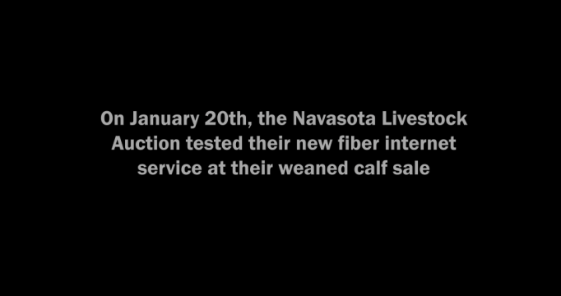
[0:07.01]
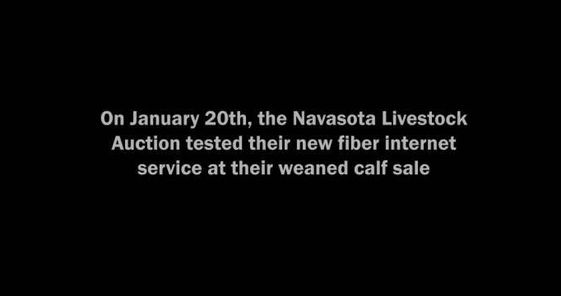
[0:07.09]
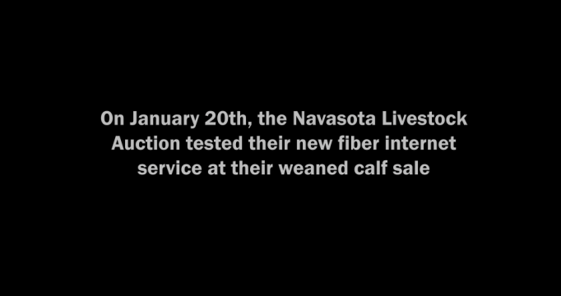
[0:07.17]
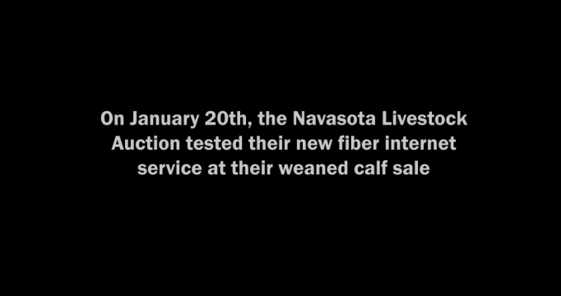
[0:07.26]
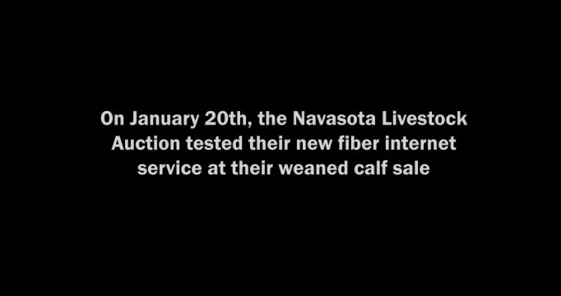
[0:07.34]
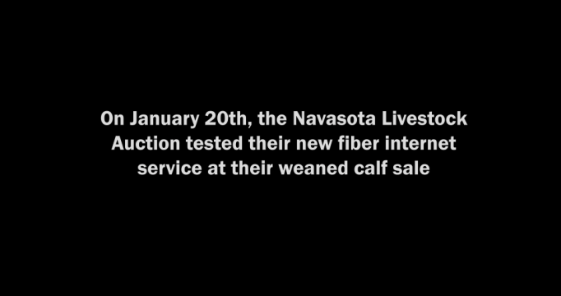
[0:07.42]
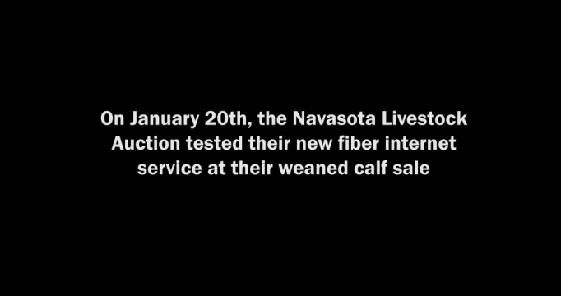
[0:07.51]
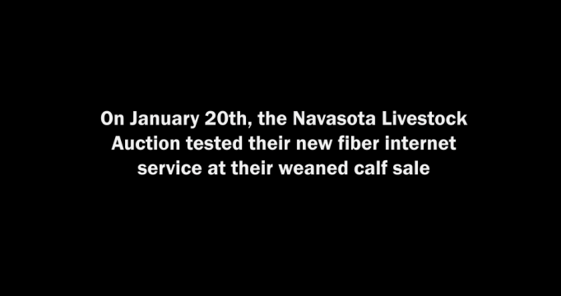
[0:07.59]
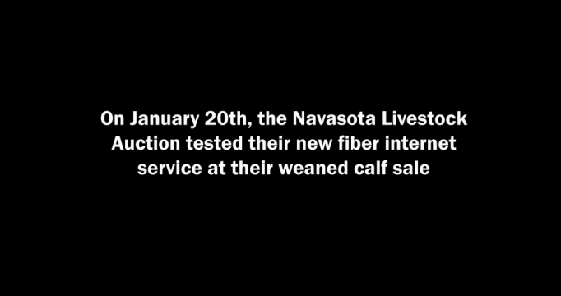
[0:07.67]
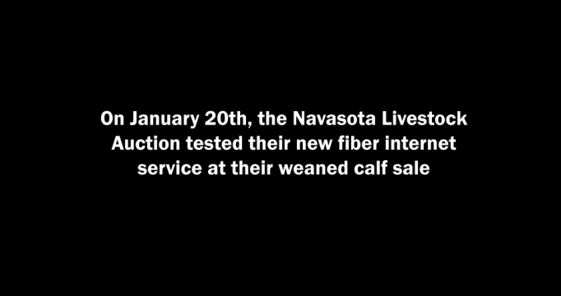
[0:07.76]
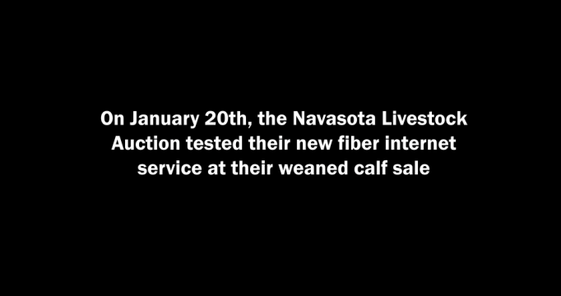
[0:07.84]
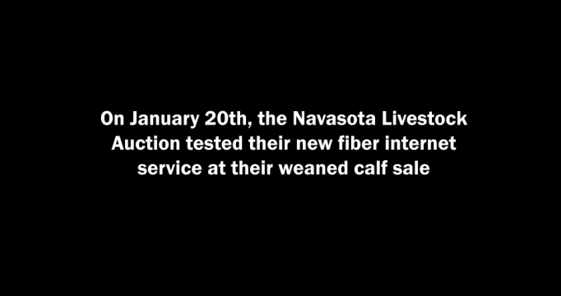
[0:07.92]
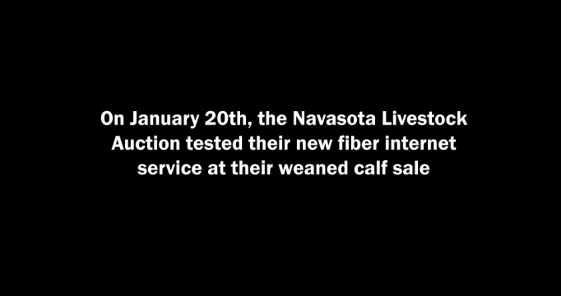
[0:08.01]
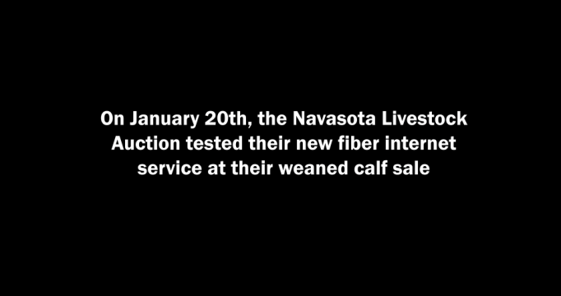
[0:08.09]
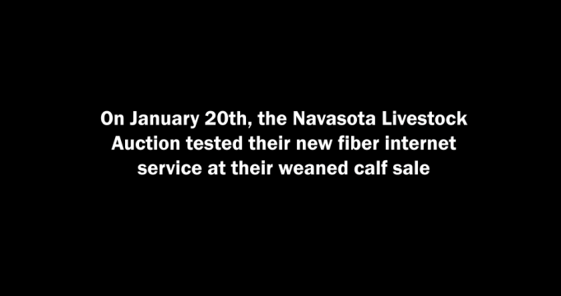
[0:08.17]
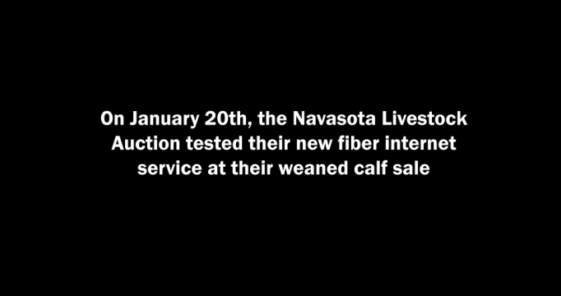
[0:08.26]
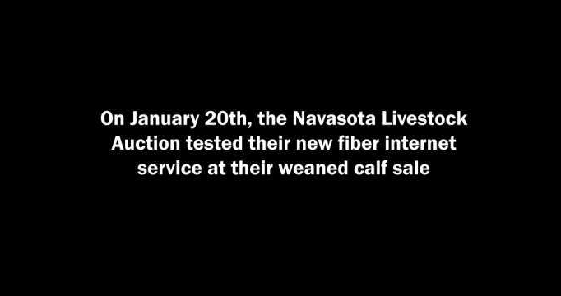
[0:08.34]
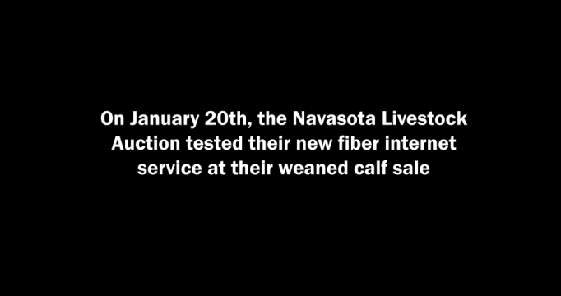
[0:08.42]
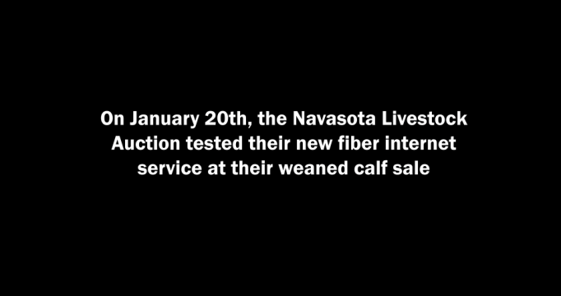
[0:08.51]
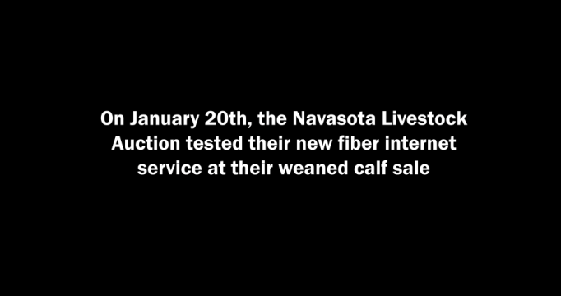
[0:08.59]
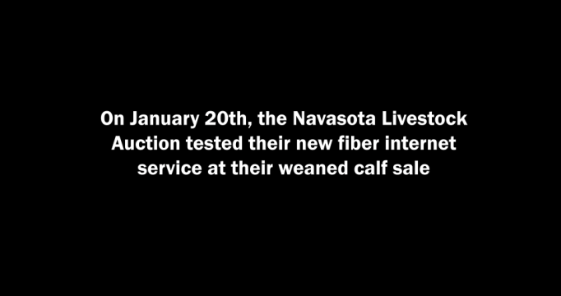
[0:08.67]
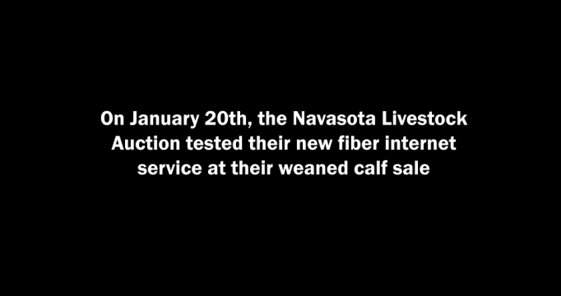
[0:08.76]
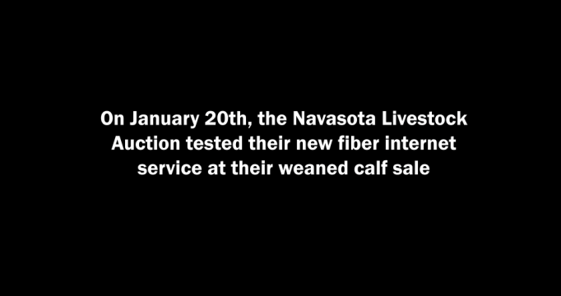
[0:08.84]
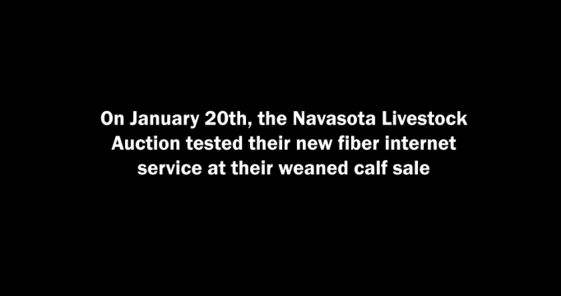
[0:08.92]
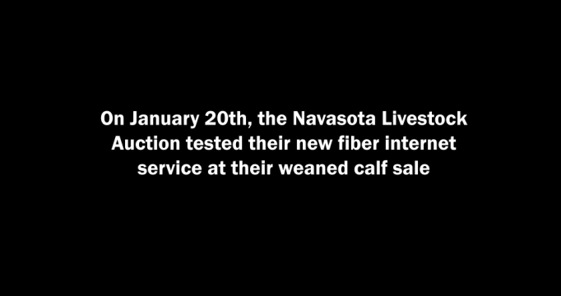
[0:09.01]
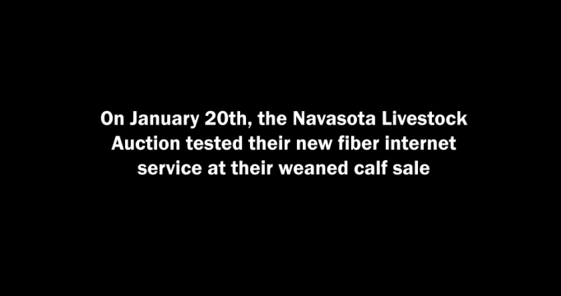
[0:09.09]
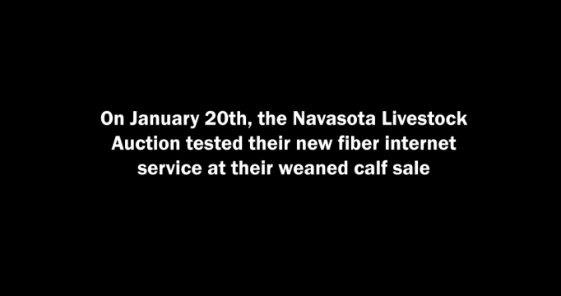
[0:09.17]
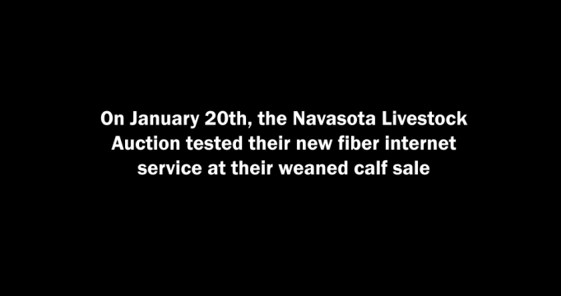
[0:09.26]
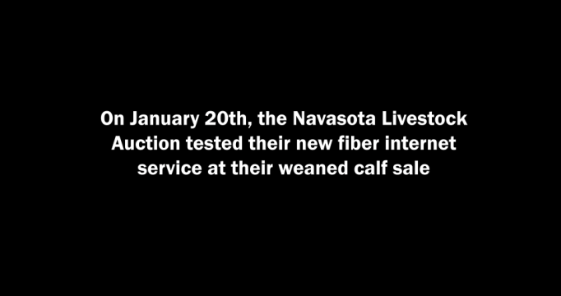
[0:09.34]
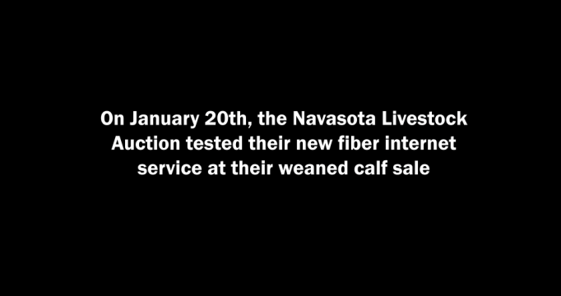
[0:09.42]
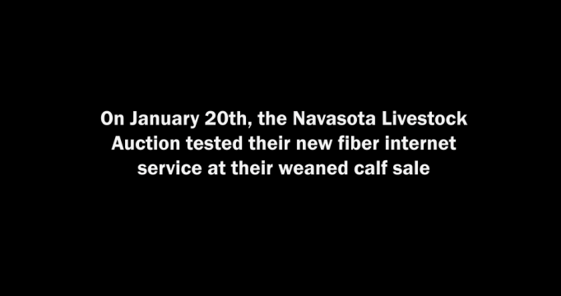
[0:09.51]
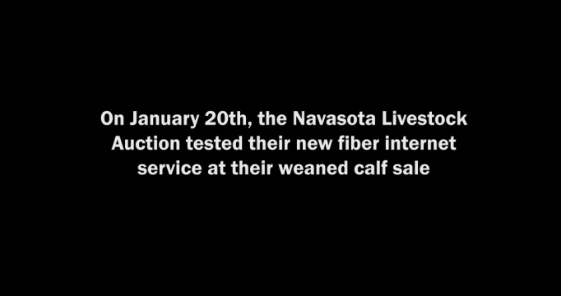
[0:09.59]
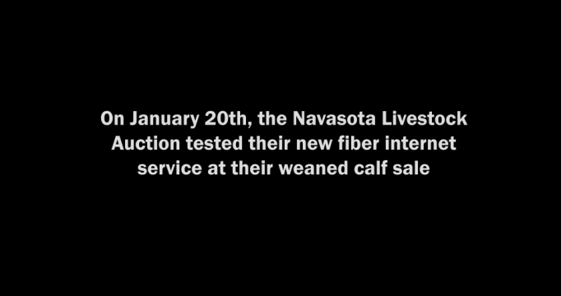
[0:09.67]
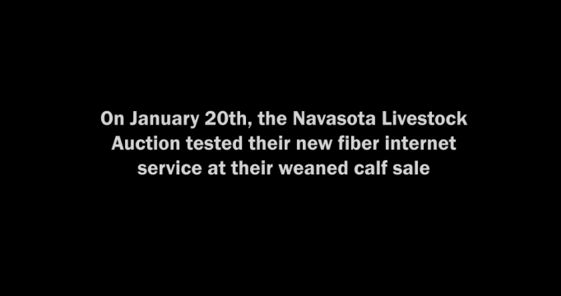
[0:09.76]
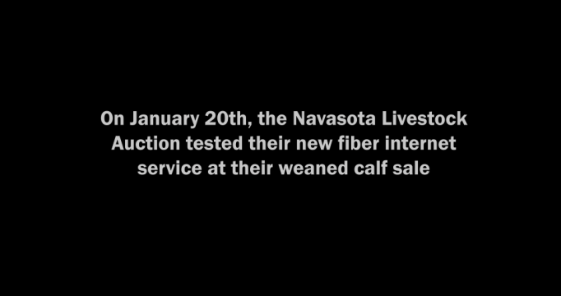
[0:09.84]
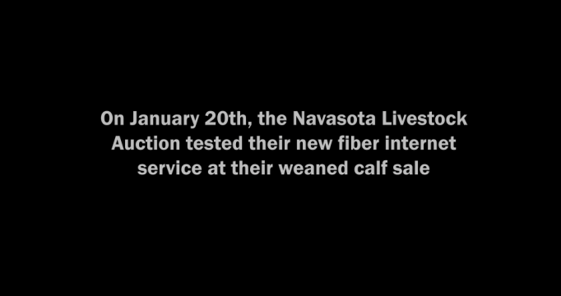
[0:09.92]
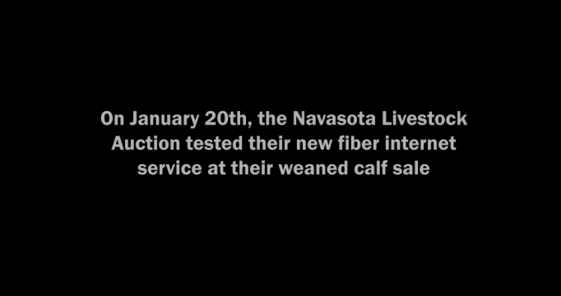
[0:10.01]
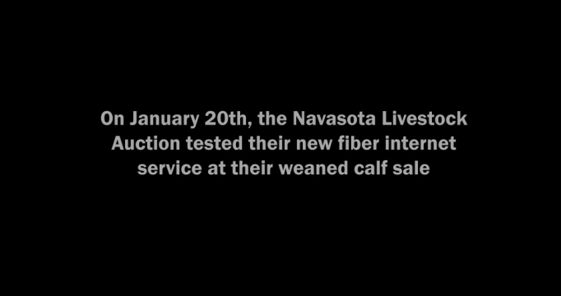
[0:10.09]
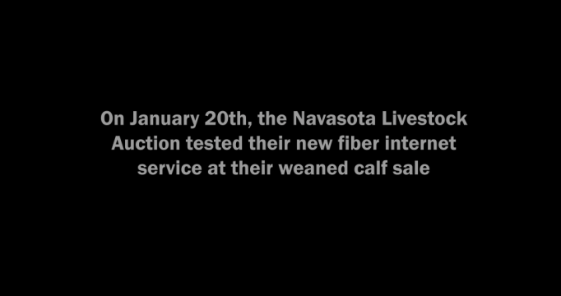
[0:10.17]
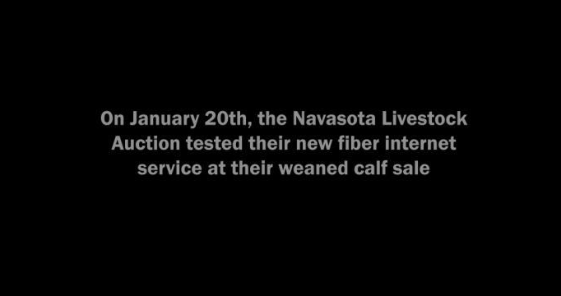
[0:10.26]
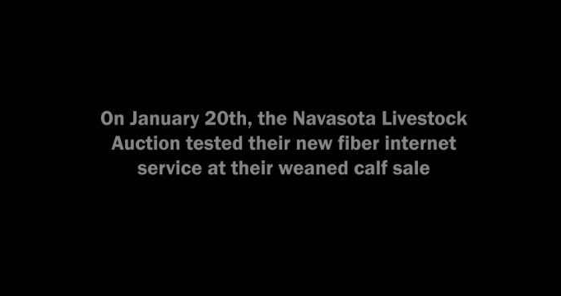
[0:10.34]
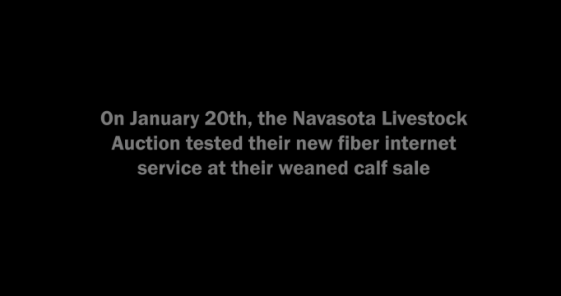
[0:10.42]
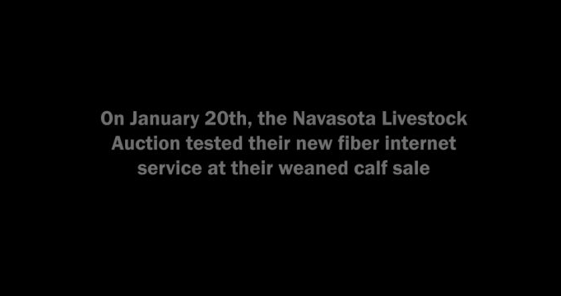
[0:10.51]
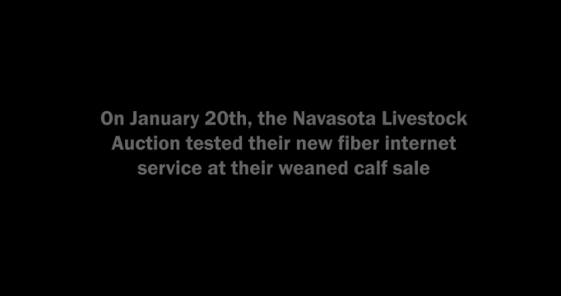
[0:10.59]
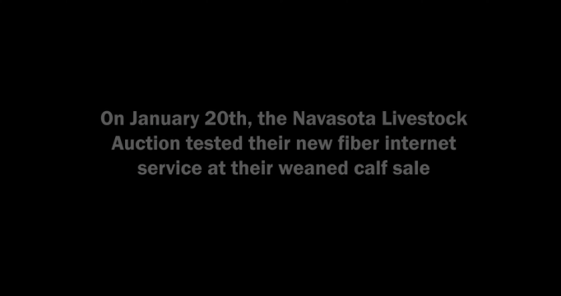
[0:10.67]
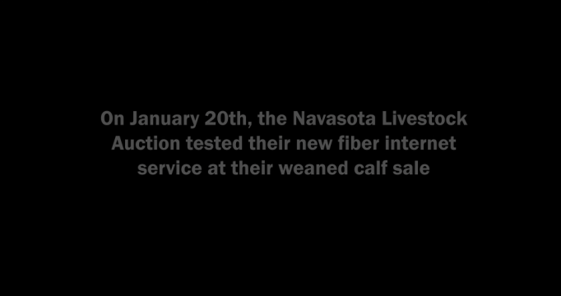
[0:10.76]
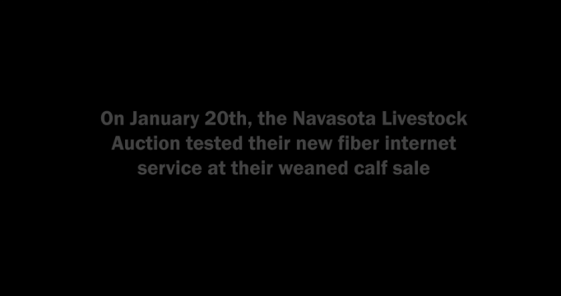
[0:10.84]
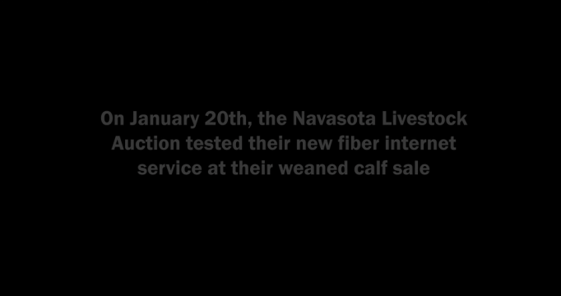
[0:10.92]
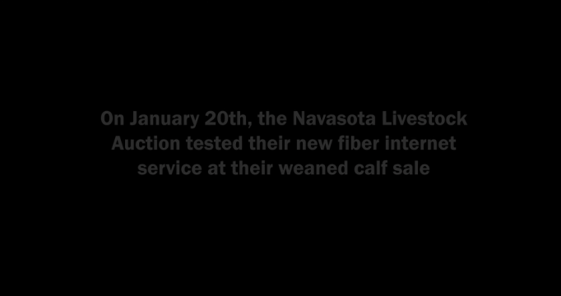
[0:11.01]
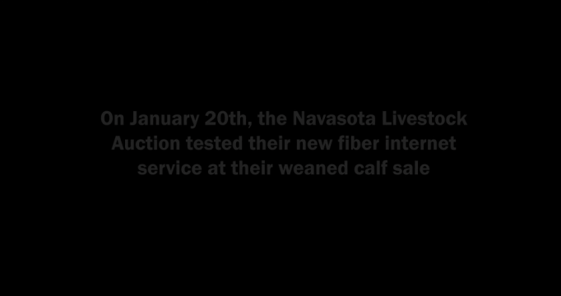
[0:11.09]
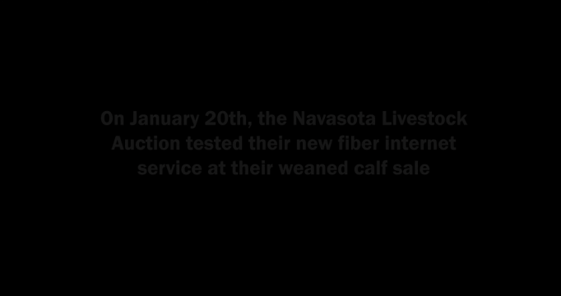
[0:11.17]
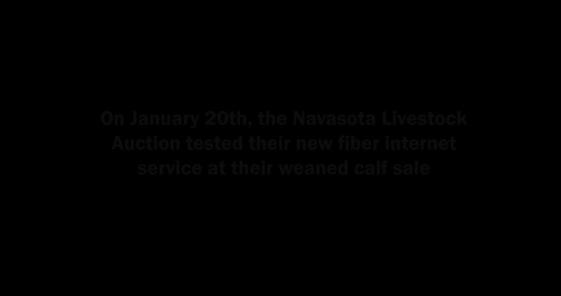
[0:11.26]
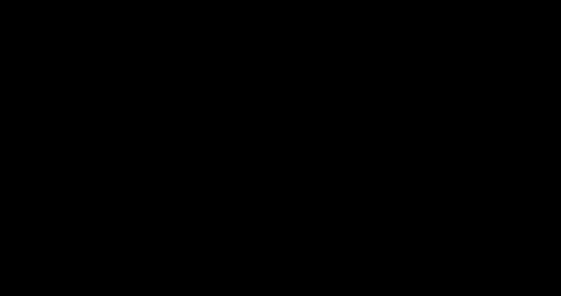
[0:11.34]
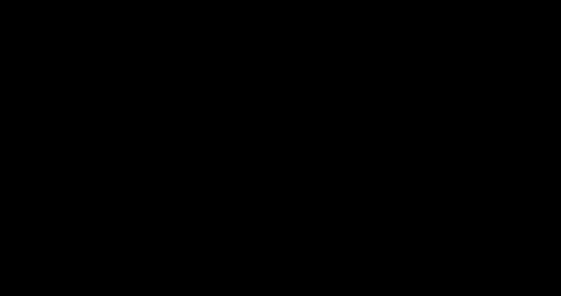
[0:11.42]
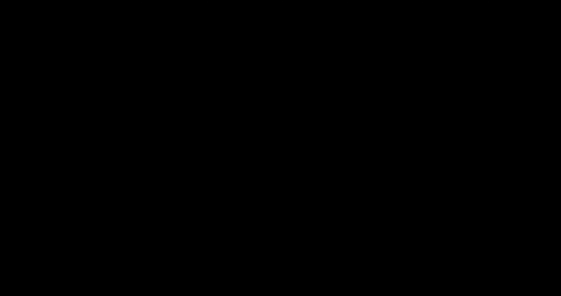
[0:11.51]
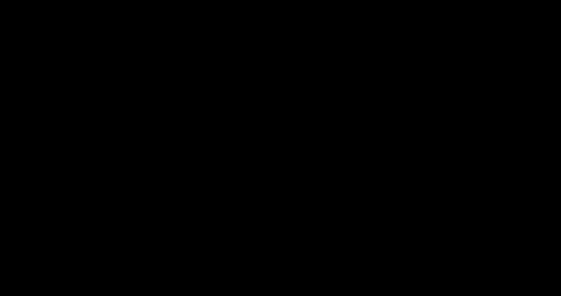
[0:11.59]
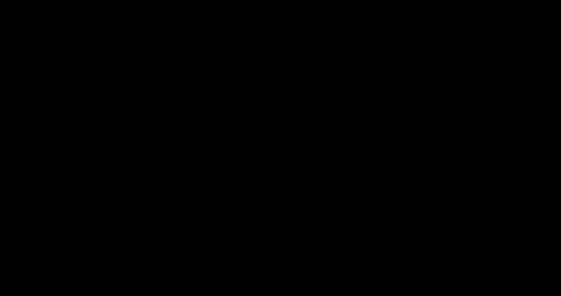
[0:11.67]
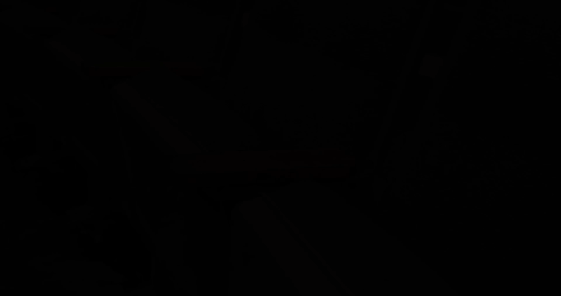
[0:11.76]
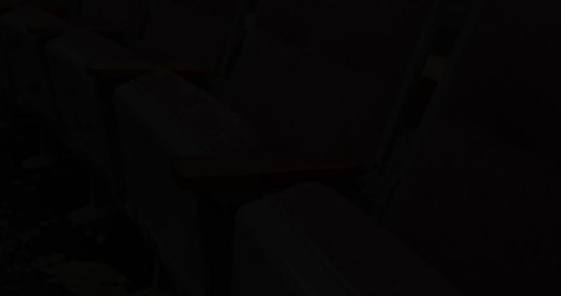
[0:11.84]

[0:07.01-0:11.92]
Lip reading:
(no speaker visible)